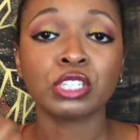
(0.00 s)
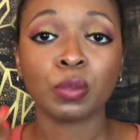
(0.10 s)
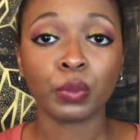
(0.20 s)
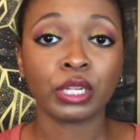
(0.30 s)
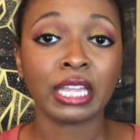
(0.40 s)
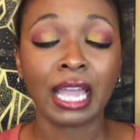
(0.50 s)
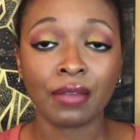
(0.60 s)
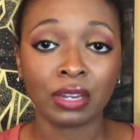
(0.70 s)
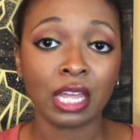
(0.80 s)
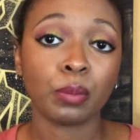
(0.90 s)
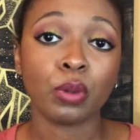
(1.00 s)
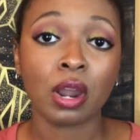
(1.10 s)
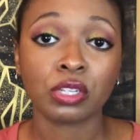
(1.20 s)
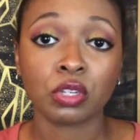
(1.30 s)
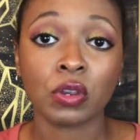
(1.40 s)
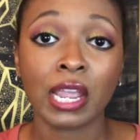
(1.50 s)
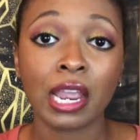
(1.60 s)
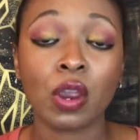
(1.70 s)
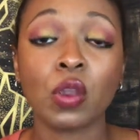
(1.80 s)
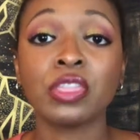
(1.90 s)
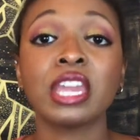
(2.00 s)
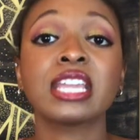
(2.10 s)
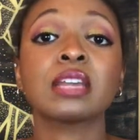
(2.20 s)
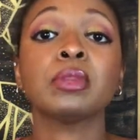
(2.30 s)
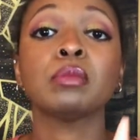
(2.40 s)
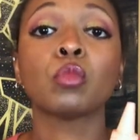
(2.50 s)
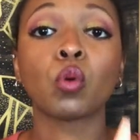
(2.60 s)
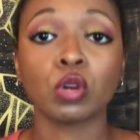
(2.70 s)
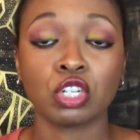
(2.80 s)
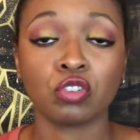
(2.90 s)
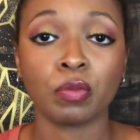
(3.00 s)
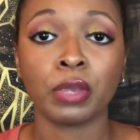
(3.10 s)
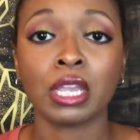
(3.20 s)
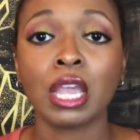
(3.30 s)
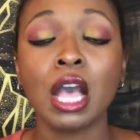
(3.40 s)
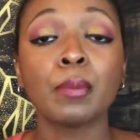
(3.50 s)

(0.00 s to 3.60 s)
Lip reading: typically have a lot of product in your hair, then it could be more stripping.